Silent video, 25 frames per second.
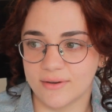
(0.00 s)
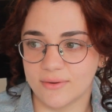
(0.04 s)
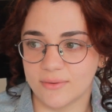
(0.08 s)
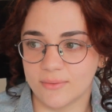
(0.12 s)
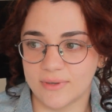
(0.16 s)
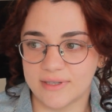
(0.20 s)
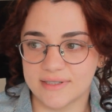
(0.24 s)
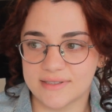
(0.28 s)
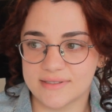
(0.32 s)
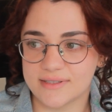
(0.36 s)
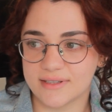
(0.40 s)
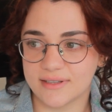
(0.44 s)

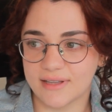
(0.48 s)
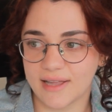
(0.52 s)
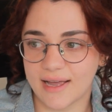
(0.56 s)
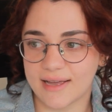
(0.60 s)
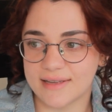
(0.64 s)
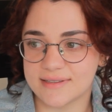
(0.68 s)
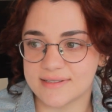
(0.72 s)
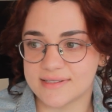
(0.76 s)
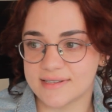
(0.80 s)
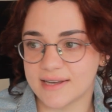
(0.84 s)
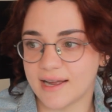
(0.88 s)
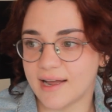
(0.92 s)
when's the
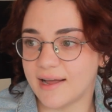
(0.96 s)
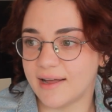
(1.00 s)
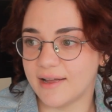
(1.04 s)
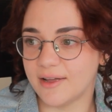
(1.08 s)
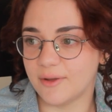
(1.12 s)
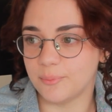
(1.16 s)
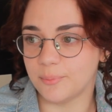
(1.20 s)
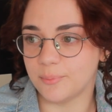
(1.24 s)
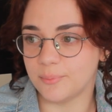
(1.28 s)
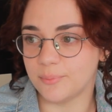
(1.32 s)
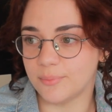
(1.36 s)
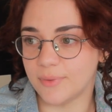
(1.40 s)
last
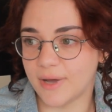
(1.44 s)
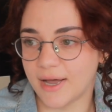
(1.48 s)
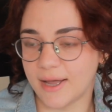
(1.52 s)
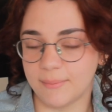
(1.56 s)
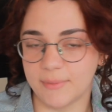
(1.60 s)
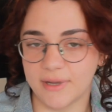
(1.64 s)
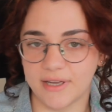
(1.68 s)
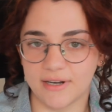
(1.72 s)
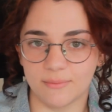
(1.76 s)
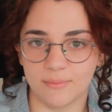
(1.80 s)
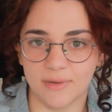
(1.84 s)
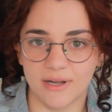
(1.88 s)
time I
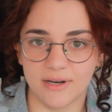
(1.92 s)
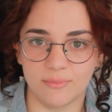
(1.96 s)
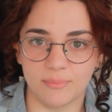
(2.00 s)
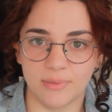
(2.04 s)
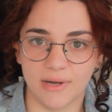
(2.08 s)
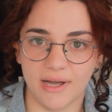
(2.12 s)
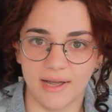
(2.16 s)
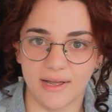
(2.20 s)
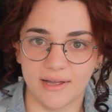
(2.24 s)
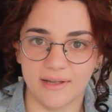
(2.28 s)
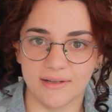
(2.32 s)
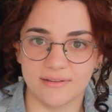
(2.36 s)
made a mud
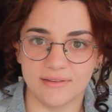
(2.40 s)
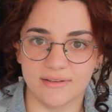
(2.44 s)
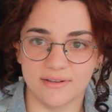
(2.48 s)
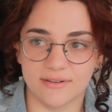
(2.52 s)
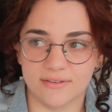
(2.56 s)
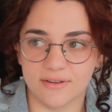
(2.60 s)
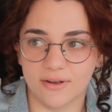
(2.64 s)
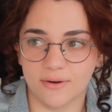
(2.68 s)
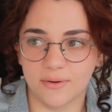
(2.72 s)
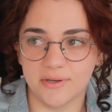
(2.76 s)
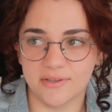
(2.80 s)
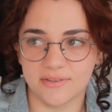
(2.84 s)
pie?
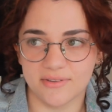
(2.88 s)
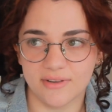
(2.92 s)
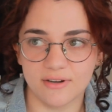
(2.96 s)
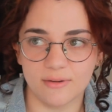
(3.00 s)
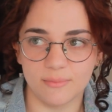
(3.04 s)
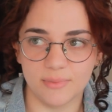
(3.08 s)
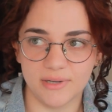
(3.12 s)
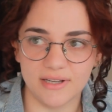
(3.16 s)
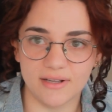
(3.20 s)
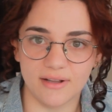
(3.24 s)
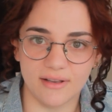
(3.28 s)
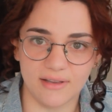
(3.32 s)
There's always going to
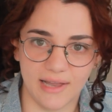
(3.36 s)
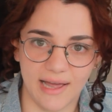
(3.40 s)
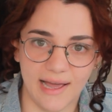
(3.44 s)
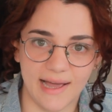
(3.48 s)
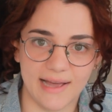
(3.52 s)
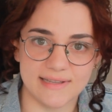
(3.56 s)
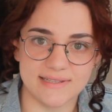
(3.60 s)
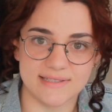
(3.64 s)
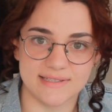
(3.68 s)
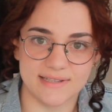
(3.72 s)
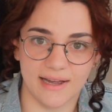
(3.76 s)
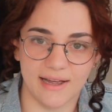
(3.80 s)
be a
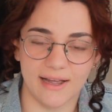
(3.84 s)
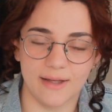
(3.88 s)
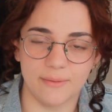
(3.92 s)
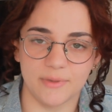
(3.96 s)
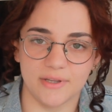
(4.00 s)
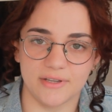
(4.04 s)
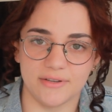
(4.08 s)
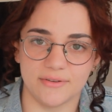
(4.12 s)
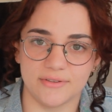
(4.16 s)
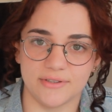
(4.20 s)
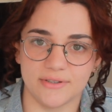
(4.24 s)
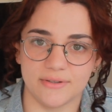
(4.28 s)
last time
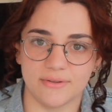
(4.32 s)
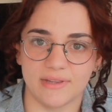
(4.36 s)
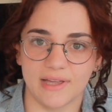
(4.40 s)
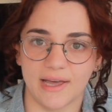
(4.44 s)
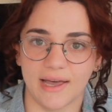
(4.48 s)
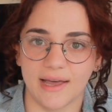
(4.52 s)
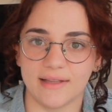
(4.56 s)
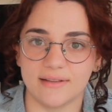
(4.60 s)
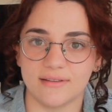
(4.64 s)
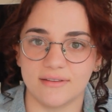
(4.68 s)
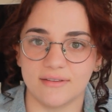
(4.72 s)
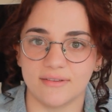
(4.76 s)
that you do
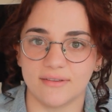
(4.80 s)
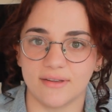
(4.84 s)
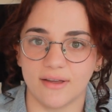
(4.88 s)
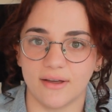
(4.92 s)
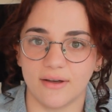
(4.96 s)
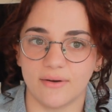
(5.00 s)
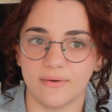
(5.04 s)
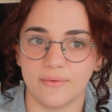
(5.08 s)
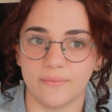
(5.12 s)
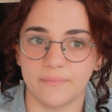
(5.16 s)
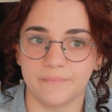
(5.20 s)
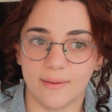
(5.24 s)
that.
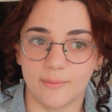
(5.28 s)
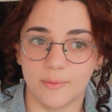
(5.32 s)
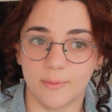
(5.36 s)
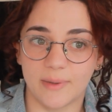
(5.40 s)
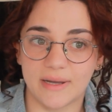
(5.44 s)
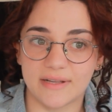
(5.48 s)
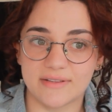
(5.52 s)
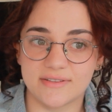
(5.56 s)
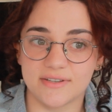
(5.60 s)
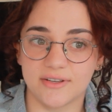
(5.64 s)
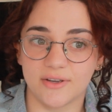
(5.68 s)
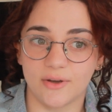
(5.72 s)
So I'm
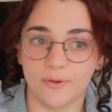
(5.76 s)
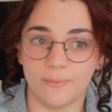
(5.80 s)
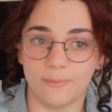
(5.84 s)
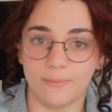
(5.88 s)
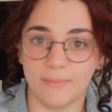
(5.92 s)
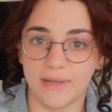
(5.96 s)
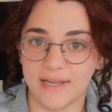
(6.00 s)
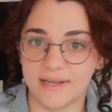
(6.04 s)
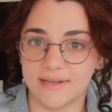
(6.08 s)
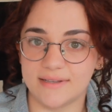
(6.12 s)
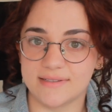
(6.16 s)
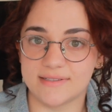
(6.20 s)
about to go
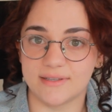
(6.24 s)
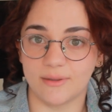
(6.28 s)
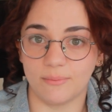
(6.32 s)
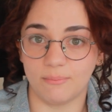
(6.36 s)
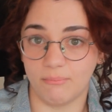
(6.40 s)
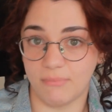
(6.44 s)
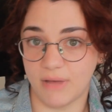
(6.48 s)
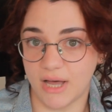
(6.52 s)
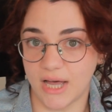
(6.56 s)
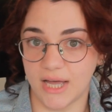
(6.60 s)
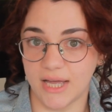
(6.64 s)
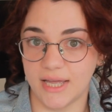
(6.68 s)
make
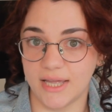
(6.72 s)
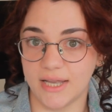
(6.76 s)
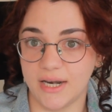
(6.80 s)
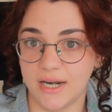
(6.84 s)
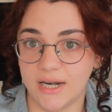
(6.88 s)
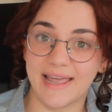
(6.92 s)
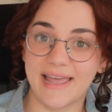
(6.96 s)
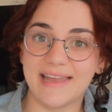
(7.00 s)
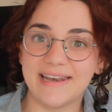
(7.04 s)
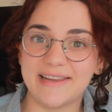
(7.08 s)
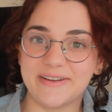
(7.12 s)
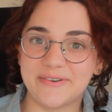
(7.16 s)
some
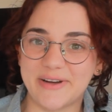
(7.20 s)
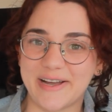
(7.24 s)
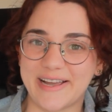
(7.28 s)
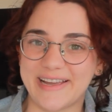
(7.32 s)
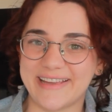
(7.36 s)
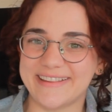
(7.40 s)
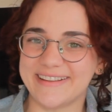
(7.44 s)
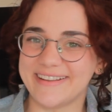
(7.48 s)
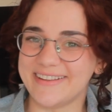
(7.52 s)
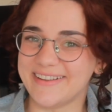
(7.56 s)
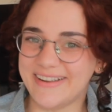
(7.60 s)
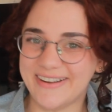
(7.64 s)
mud. Anyway,
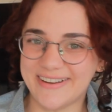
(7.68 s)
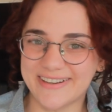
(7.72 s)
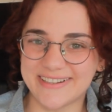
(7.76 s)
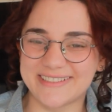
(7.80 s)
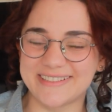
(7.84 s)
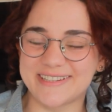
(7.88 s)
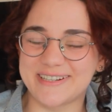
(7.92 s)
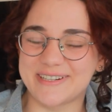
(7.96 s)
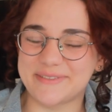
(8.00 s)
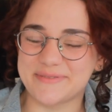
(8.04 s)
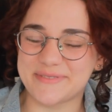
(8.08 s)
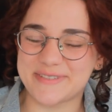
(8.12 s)
the
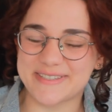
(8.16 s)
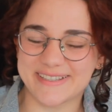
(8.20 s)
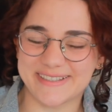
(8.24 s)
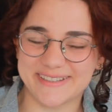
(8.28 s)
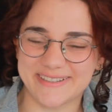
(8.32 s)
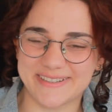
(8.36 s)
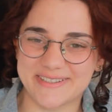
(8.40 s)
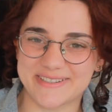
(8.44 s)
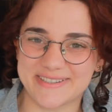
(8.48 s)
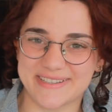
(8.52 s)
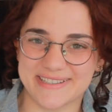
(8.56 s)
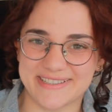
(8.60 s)
long-term
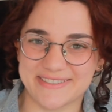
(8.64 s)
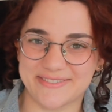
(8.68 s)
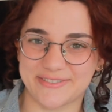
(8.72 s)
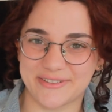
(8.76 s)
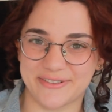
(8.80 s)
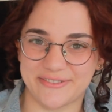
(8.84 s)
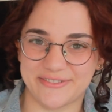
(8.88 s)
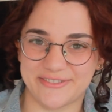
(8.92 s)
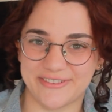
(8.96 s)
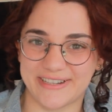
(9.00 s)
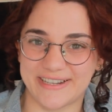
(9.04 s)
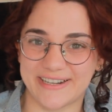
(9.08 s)
solutions
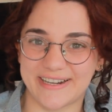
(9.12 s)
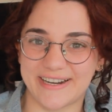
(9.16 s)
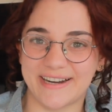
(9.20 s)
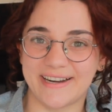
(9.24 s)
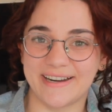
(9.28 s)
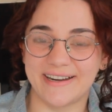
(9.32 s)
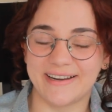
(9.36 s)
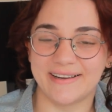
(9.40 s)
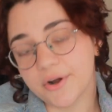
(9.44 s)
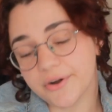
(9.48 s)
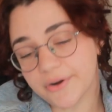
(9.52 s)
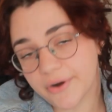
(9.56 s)
for
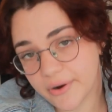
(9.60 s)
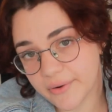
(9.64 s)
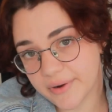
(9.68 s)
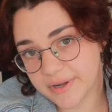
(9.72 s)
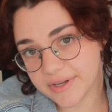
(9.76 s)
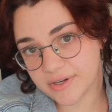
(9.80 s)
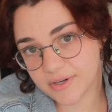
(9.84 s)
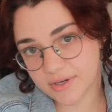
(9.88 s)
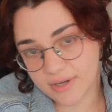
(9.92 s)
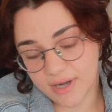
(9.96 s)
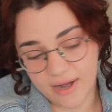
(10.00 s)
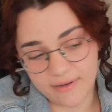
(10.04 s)
fear are
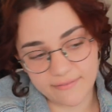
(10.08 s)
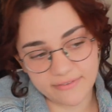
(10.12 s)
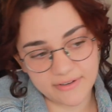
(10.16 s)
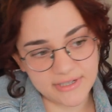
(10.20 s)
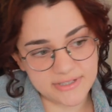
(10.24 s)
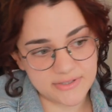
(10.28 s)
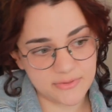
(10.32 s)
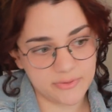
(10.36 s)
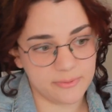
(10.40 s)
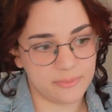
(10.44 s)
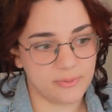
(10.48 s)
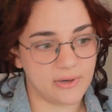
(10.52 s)
growing your
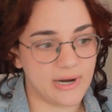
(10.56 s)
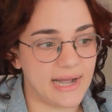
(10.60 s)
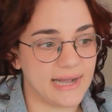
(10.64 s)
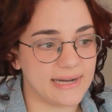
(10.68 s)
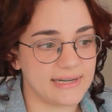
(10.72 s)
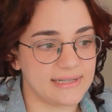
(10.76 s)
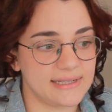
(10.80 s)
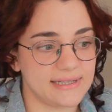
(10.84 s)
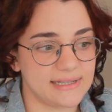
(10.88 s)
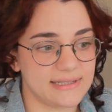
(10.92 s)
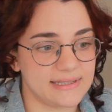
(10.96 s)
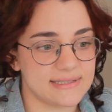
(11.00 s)
confidence with
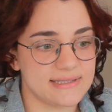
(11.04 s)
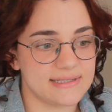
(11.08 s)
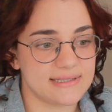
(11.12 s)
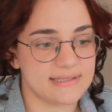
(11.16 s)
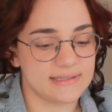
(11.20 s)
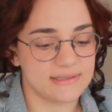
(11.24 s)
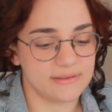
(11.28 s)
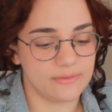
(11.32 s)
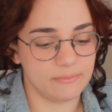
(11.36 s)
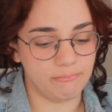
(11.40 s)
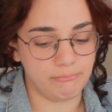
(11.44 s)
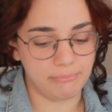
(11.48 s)

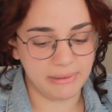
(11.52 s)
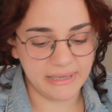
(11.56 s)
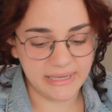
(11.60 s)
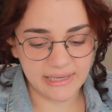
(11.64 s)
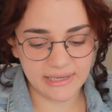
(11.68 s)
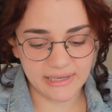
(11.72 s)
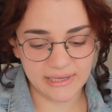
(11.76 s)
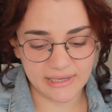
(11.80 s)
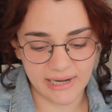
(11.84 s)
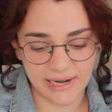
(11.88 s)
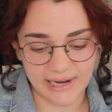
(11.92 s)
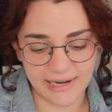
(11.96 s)
practice,
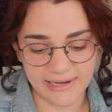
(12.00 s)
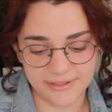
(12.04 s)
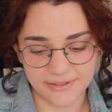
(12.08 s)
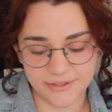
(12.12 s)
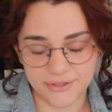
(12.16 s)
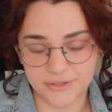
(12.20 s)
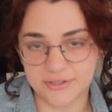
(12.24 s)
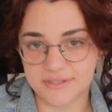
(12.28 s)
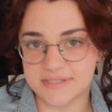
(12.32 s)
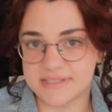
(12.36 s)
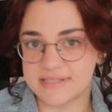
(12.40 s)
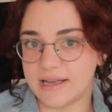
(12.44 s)
being kind to
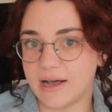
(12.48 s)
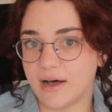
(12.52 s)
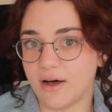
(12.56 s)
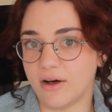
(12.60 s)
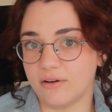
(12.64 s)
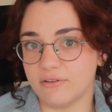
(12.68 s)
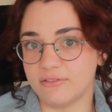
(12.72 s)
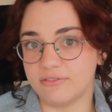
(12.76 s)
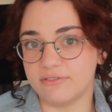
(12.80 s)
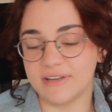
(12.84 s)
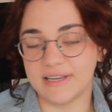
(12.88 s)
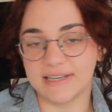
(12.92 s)

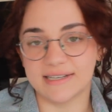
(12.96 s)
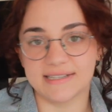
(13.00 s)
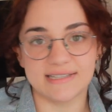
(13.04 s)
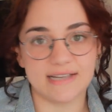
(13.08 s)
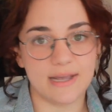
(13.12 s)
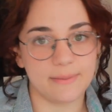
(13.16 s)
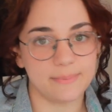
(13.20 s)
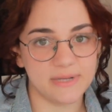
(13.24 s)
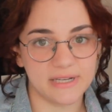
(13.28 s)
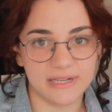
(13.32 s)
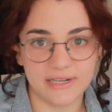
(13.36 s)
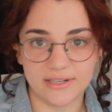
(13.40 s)
yourself,
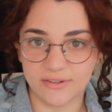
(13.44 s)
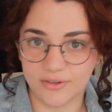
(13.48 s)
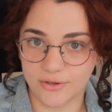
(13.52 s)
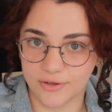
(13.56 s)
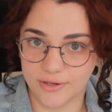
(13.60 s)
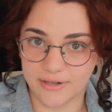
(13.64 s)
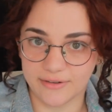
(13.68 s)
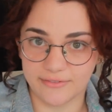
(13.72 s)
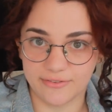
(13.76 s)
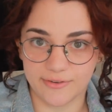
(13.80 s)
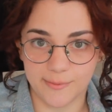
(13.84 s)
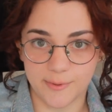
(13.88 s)
accepting and
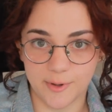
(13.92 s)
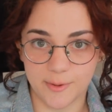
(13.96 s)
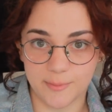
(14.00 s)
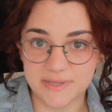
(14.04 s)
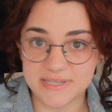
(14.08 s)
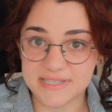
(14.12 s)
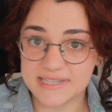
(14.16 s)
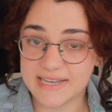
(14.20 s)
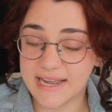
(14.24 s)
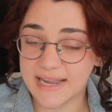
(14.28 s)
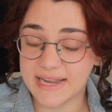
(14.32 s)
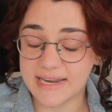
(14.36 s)
learning from your
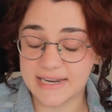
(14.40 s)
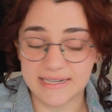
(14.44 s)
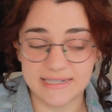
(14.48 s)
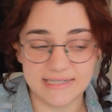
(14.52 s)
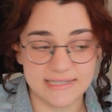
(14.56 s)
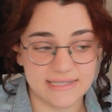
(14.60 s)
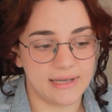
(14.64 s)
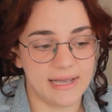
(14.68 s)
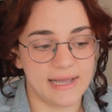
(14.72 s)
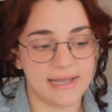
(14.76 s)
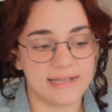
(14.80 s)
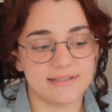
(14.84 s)

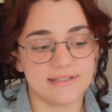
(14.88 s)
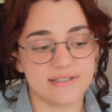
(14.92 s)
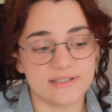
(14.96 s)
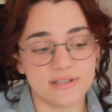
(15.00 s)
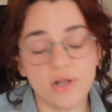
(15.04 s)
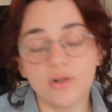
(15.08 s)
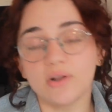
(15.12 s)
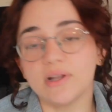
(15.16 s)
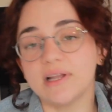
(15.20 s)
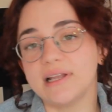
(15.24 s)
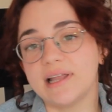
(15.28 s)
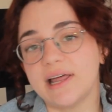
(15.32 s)
mistakes, and
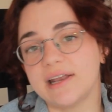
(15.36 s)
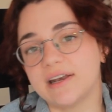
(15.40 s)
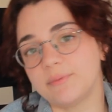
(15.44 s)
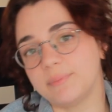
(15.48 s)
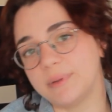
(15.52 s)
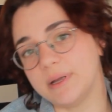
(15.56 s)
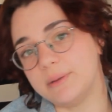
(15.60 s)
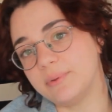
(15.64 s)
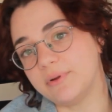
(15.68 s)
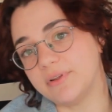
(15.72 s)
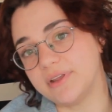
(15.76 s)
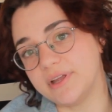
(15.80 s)
slowly letting
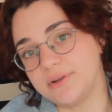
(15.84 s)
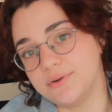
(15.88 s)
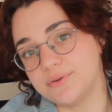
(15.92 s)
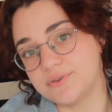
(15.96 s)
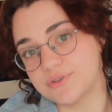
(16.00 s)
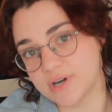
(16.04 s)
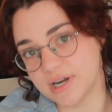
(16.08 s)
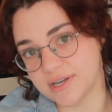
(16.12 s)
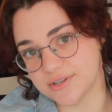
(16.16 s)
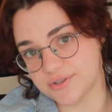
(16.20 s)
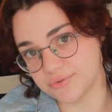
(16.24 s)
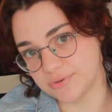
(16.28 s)
people that you
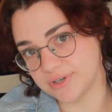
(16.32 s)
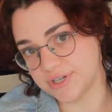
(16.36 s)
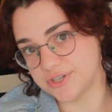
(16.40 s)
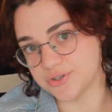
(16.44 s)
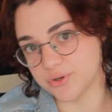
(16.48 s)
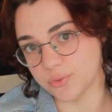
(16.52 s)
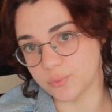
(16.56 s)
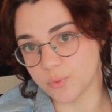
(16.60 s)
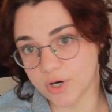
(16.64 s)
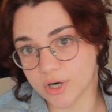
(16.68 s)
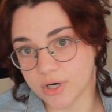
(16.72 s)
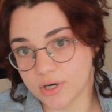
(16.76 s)
trust read
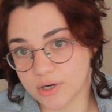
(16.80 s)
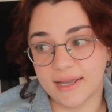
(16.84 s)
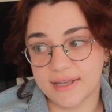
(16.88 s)
your work.